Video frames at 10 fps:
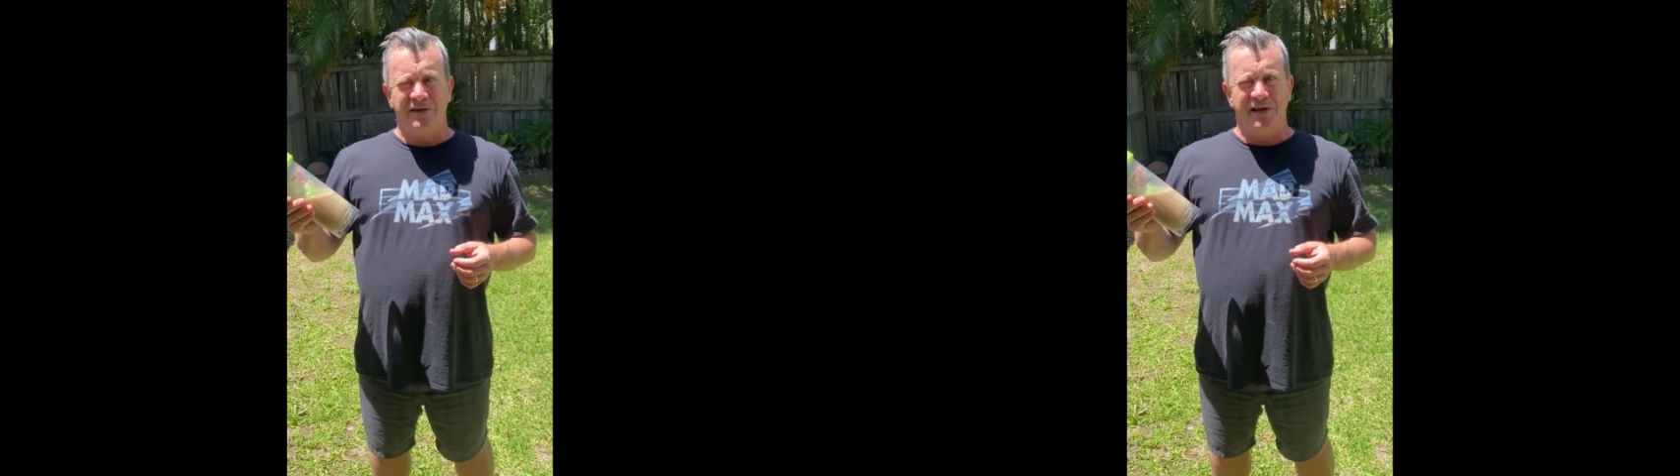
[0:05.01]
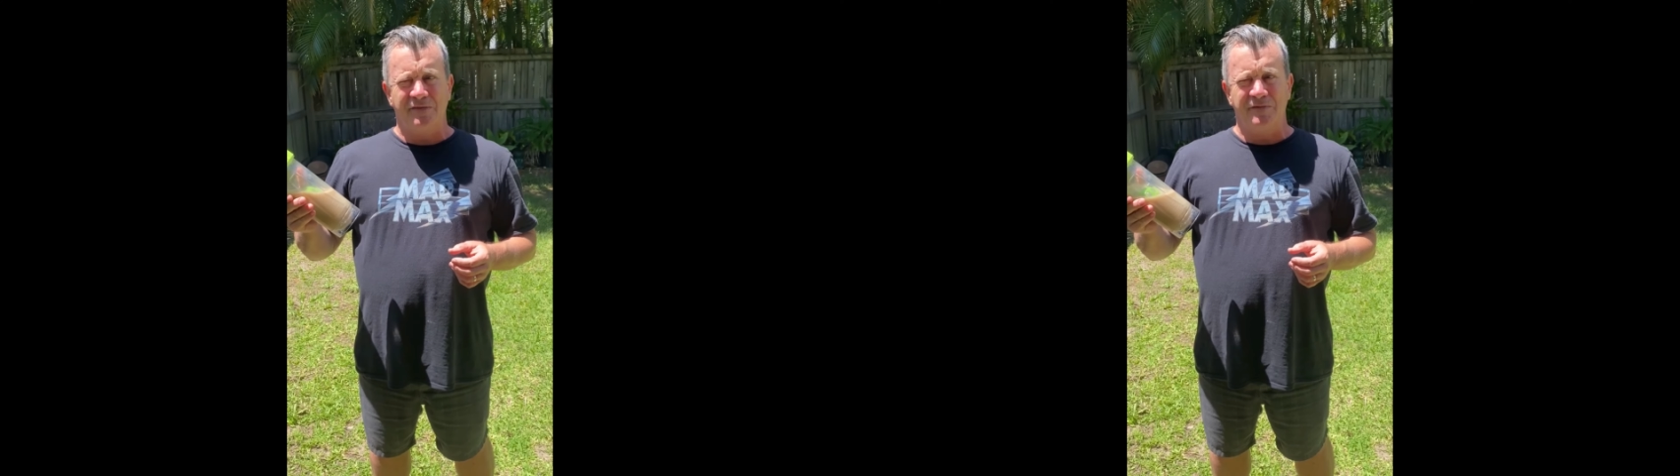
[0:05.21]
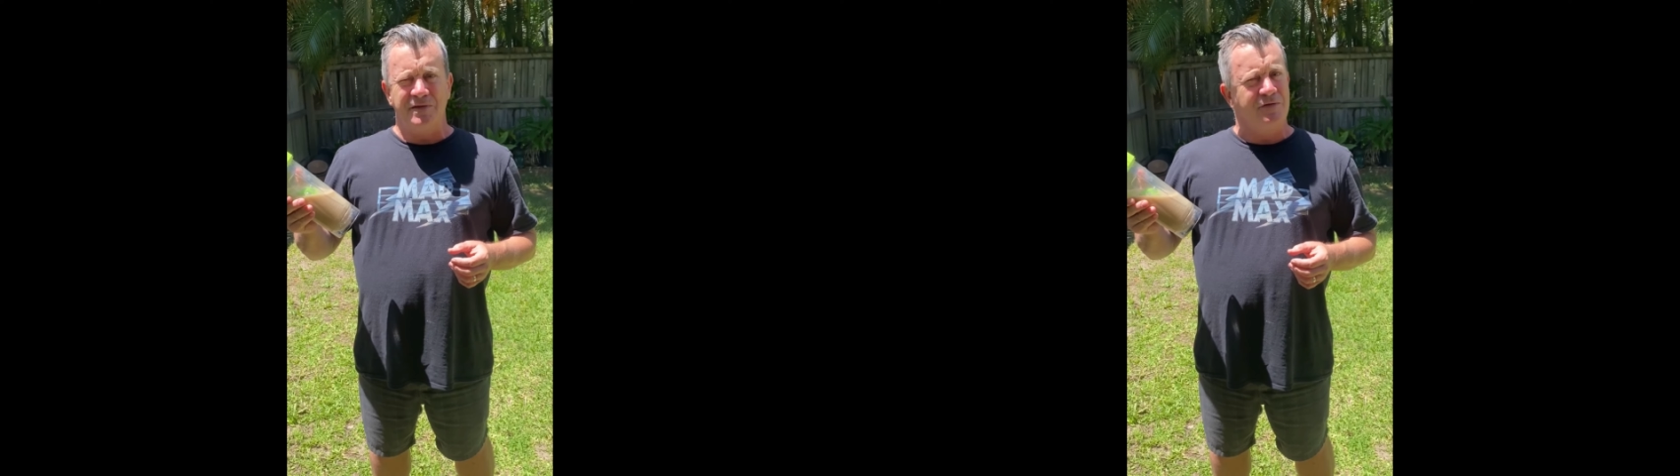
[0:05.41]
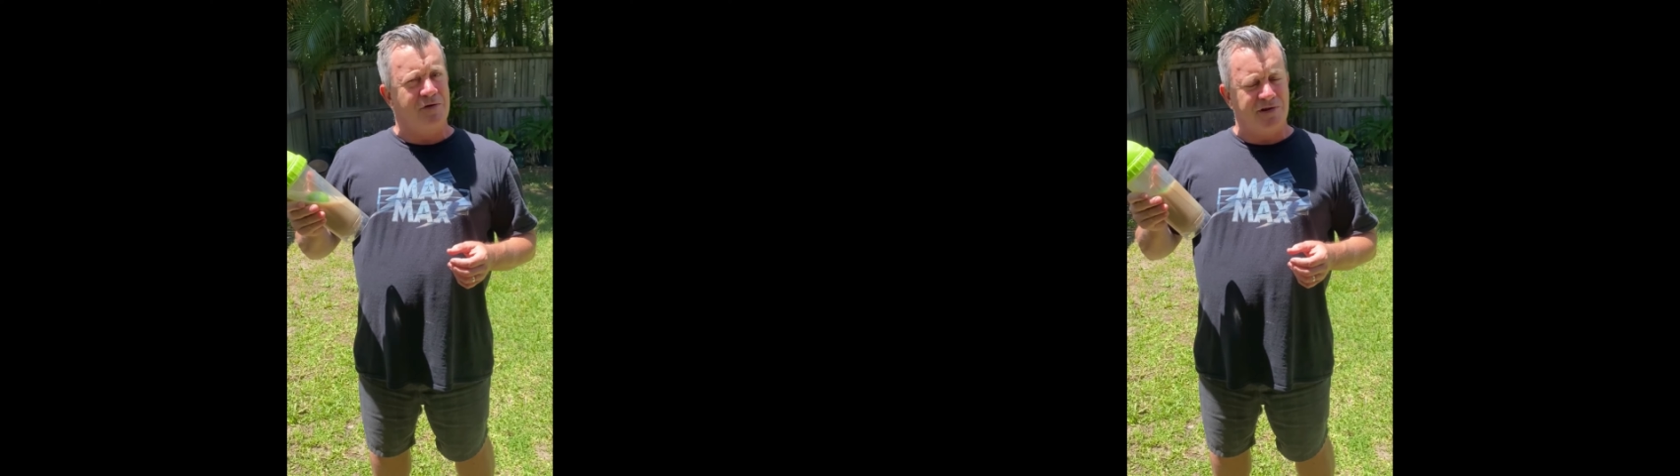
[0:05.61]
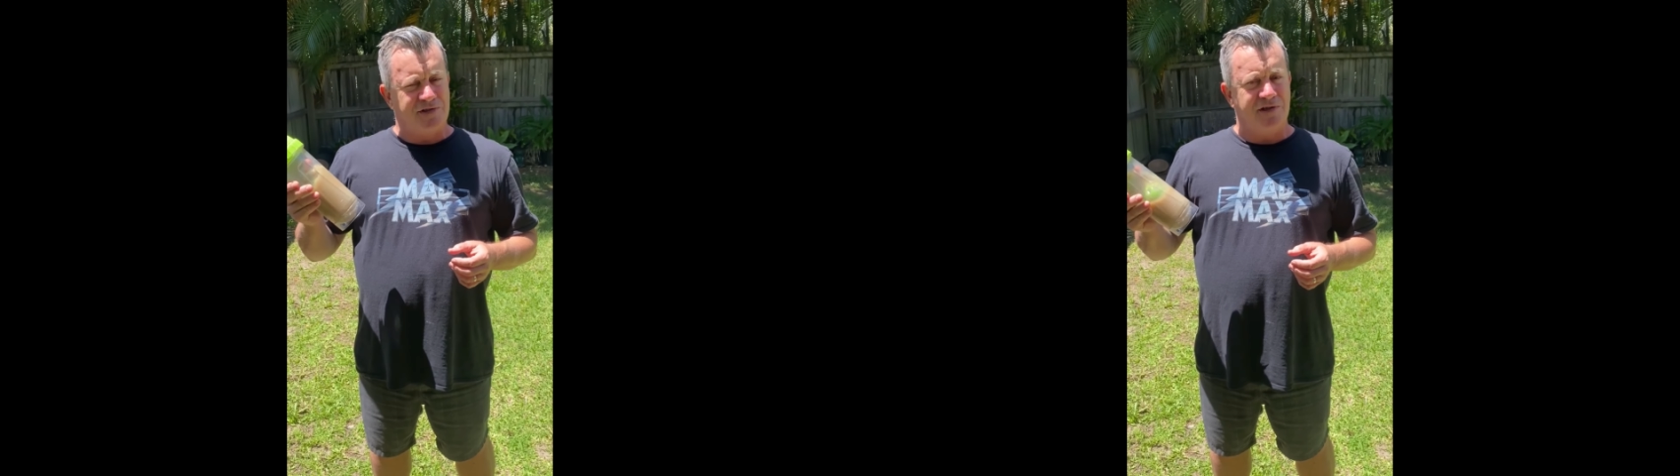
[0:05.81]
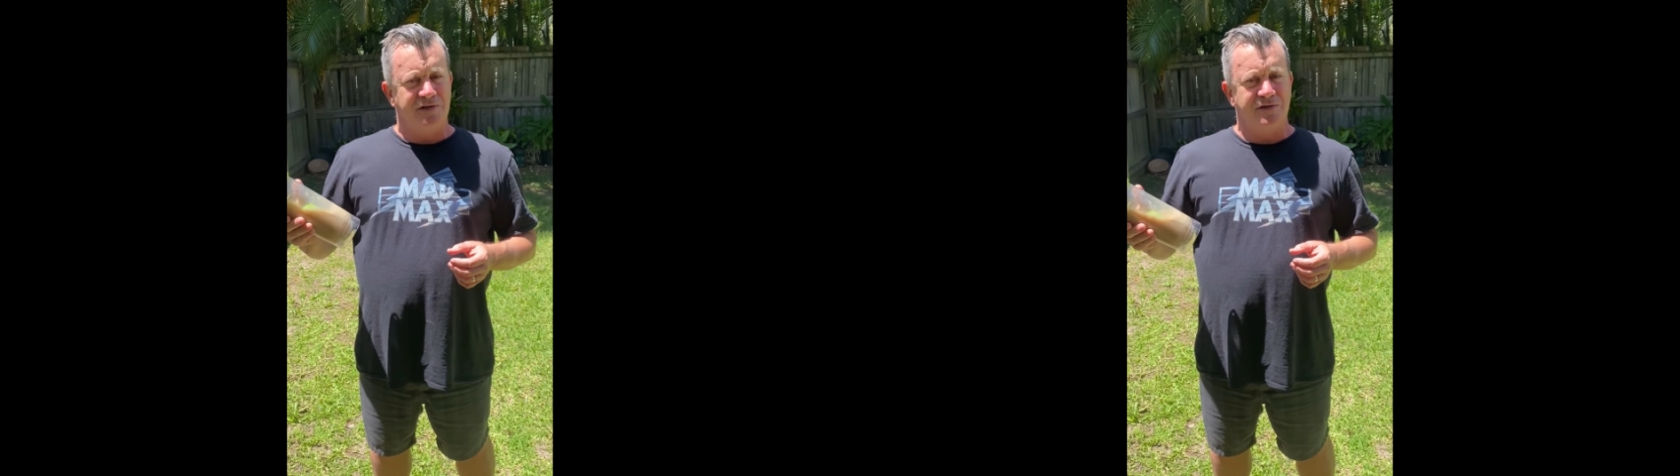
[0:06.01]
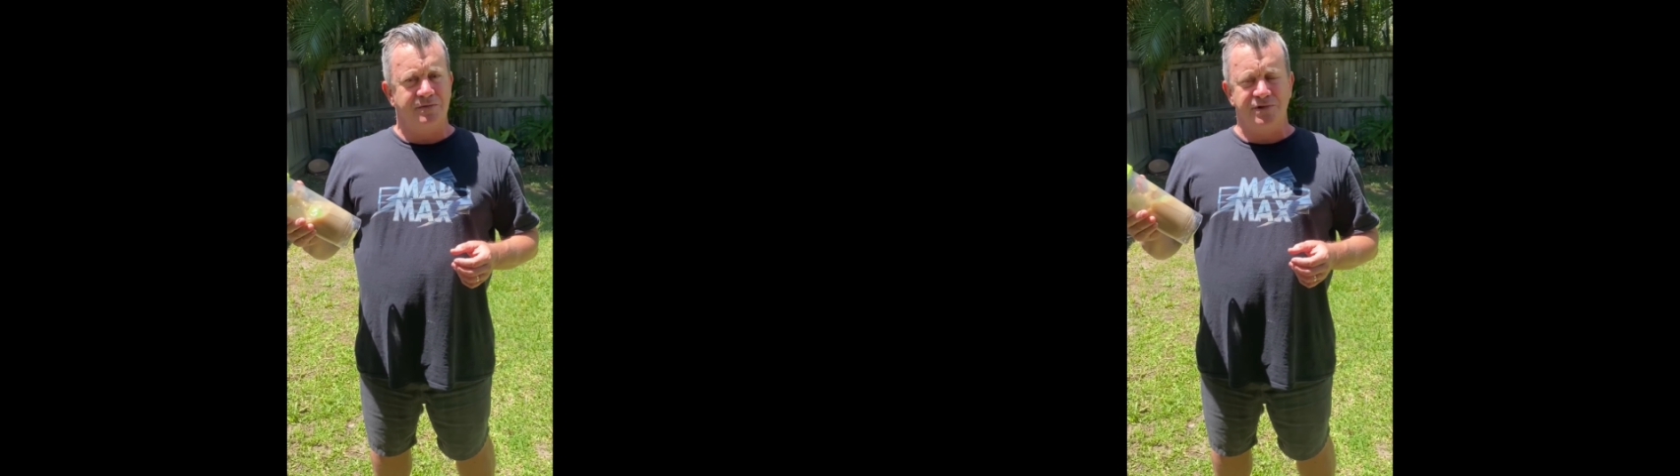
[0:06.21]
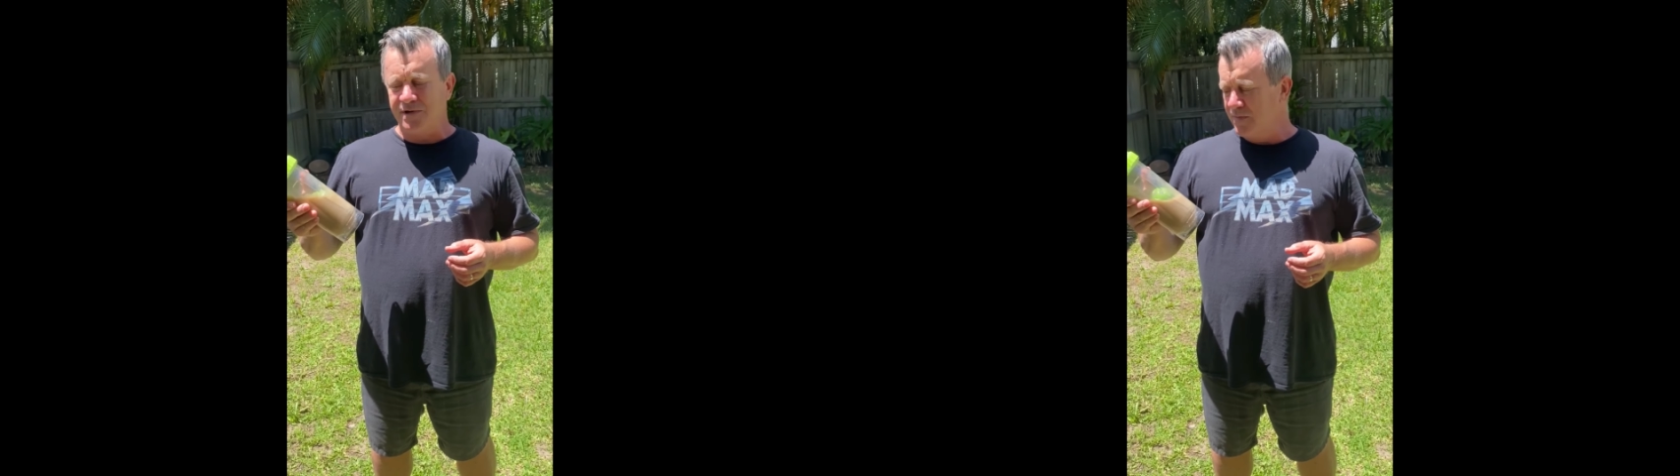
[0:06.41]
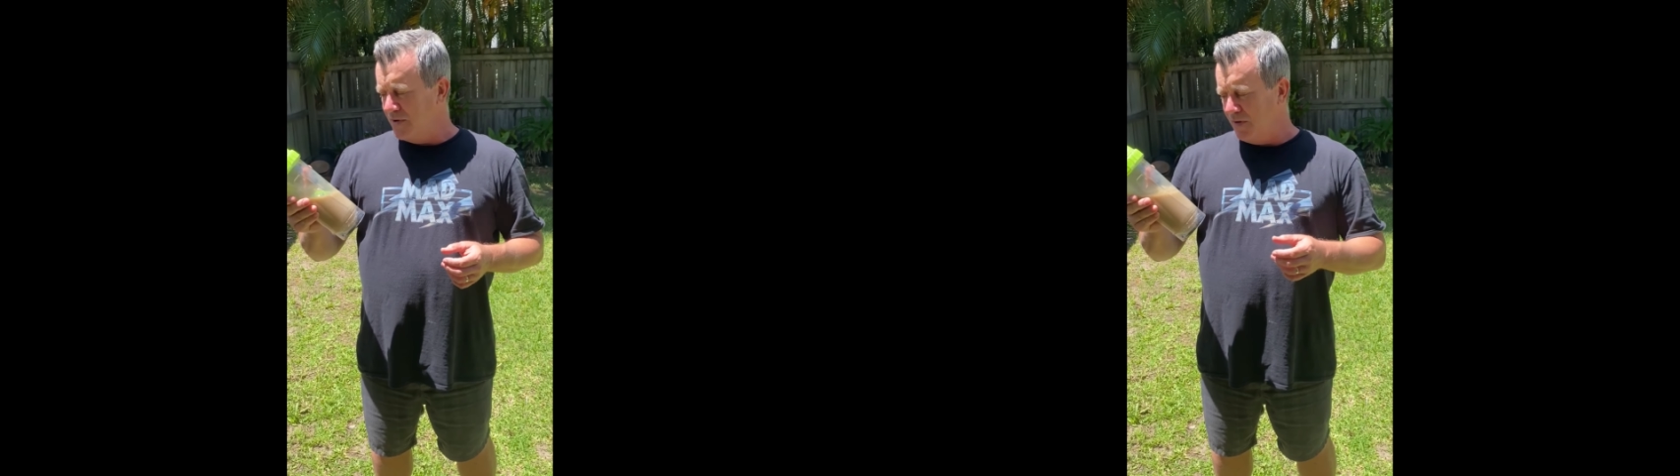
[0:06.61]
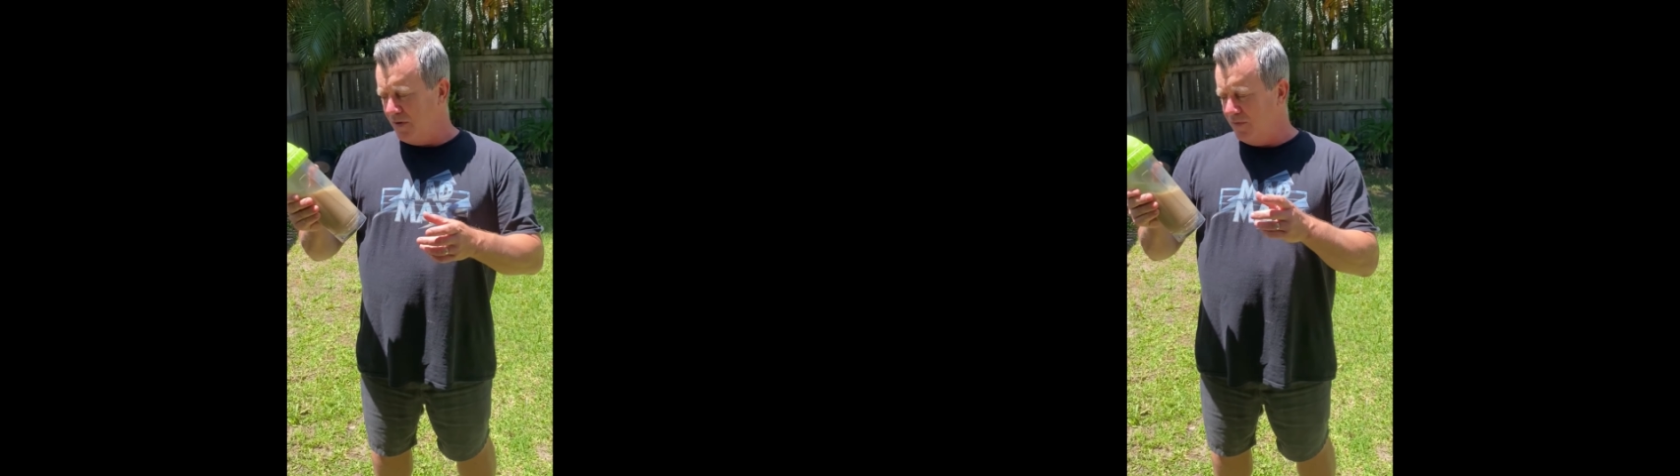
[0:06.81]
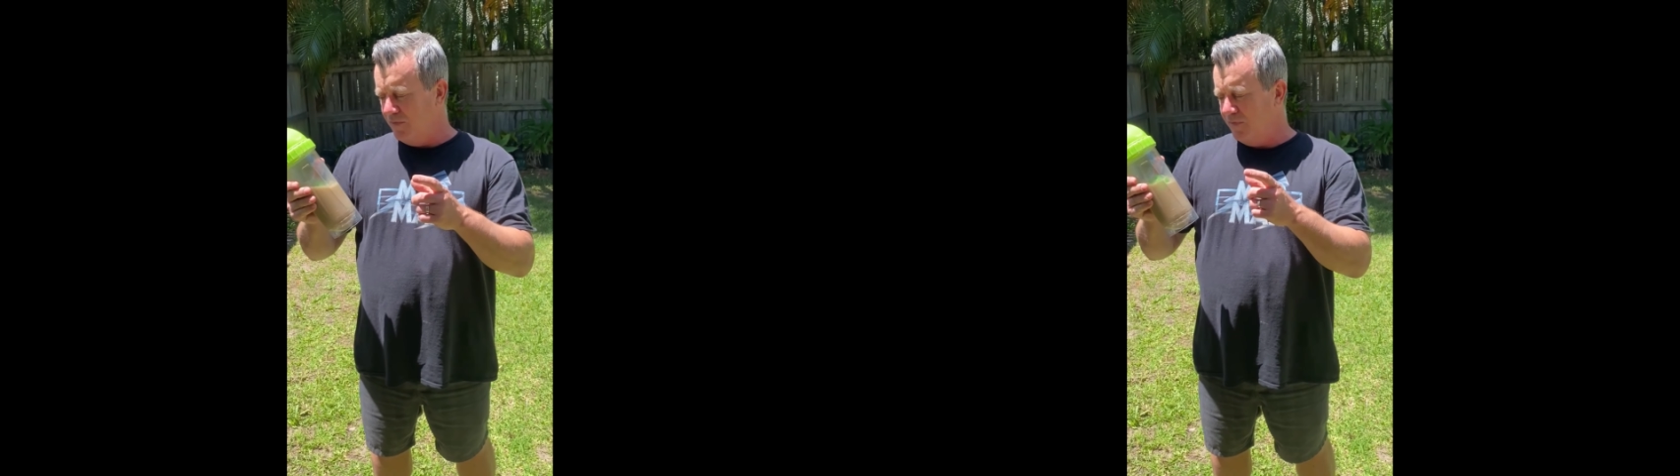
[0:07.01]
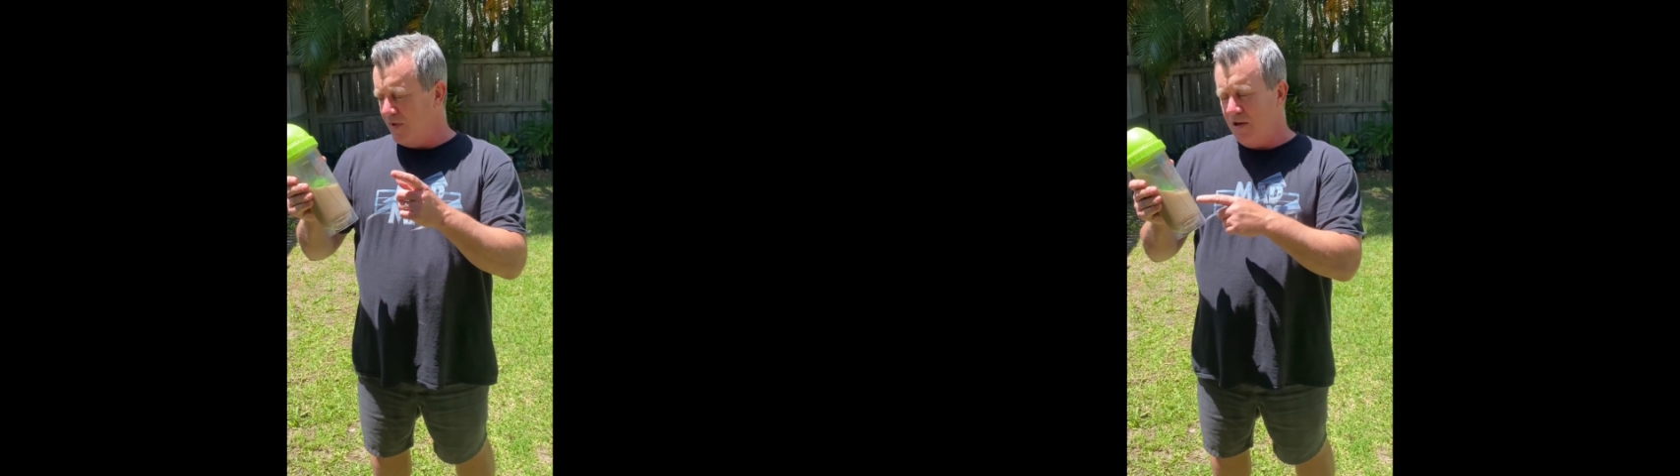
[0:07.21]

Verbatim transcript: I think our fifth or our sixth shipment of